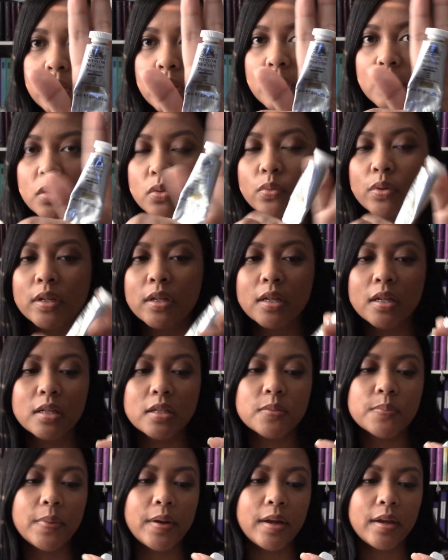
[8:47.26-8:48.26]
This one
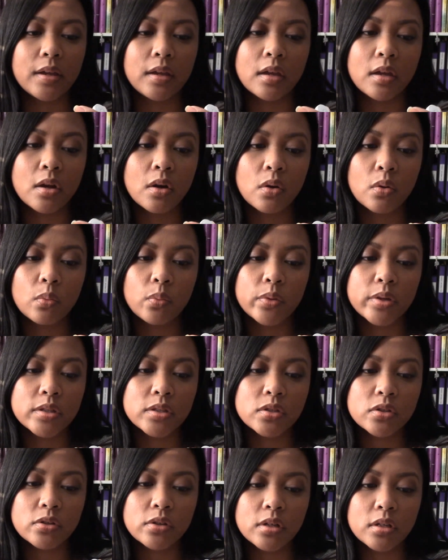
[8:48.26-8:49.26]
is by
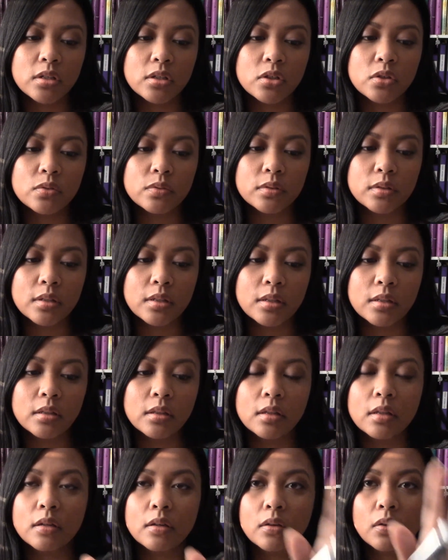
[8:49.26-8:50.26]
Winsor & Newton
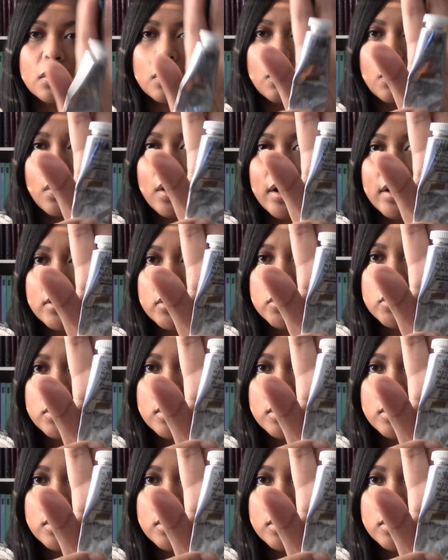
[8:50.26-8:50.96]
gouache,